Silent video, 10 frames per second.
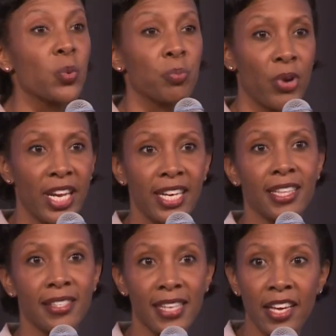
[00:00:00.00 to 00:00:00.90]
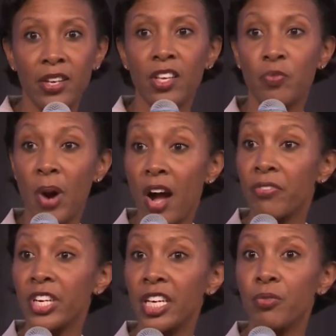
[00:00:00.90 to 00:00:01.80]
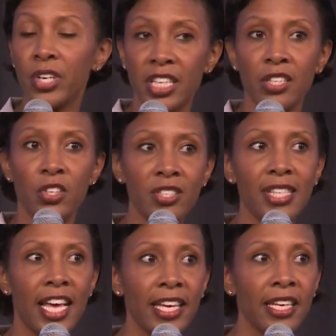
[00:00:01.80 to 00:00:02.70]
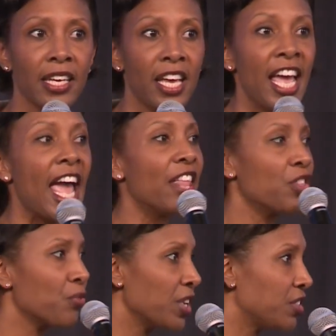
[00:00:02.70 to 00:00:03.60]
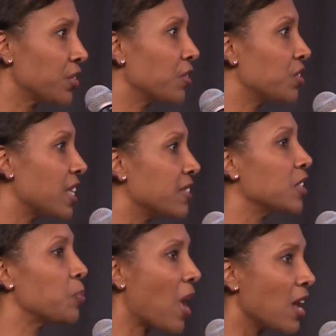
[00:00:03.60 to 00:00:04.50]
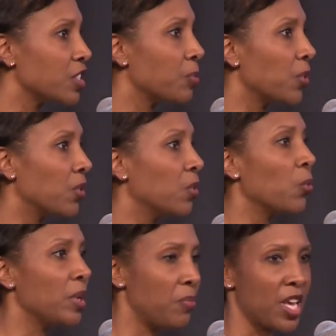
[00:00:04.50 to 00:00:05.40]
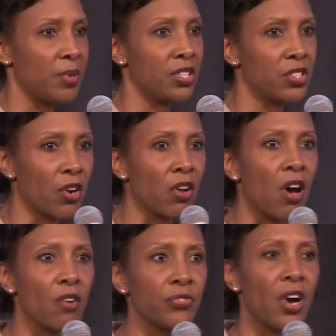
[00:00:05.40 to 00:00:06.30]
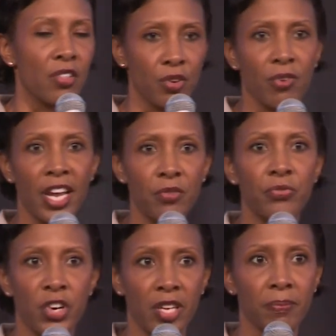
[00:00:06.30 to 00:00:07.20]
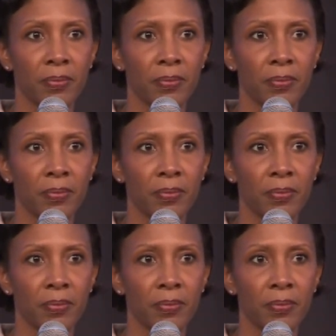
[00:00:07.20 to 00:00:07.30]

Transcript: what breaking the cycle of poverty really looks like, and the research says it's possible when babies start off on the right foot.